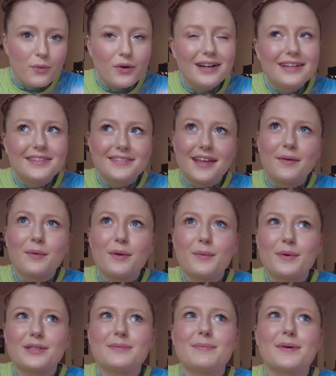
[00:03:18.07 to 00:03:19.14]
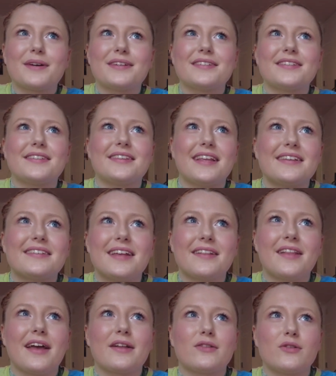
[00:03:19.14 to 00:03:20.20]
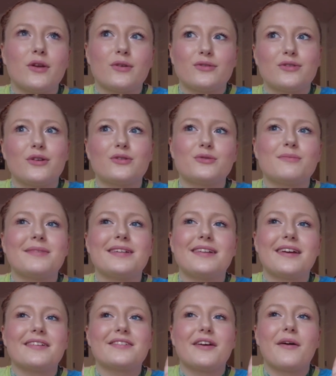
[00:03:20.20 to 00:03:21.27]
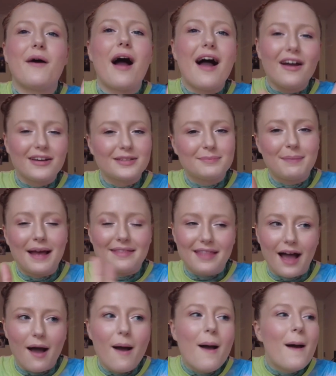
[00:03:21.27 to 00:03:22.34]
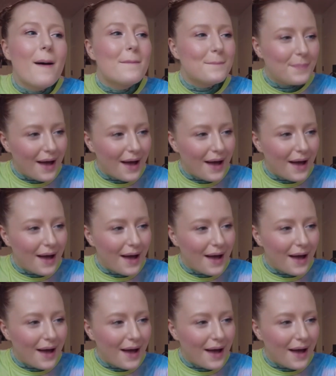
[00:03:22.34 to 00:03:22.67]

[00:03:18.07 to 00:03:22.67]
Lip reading: I'm not gonna say what it was because they said like no social media, so I respect that.